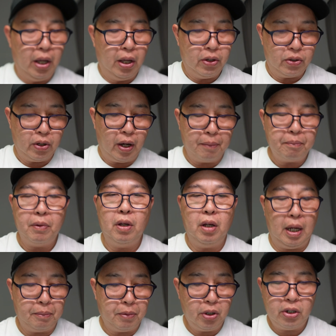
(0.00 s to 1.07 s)
So
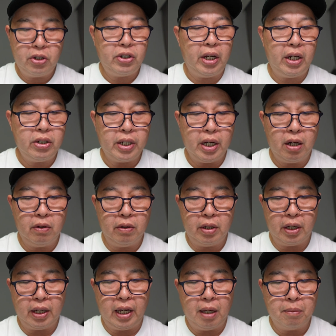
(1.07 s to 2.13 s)
I'm gonna change out
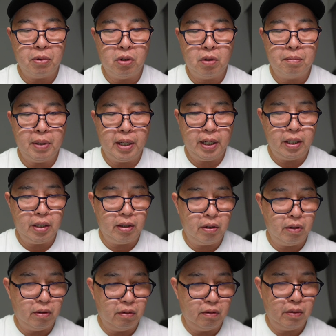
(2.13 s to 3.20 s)
the cable, but you
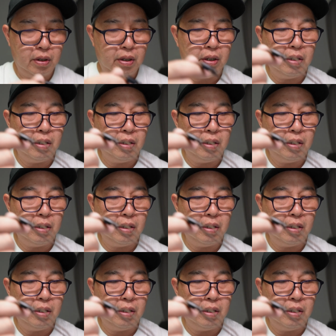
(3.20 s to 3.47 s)
know,